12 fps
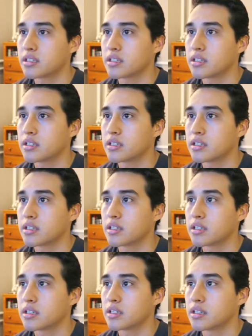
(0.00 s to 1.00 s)

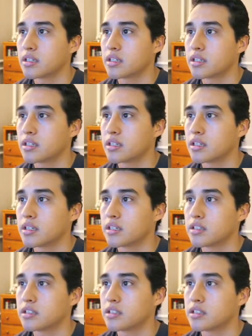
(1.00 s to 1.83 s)
Nothing is said.